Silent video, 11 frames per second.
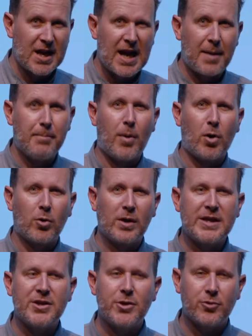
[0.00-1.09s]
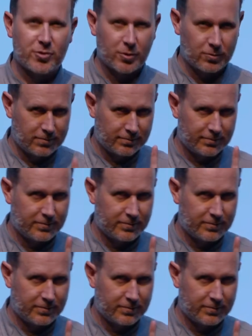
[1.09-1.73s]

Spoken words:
are morally neutral,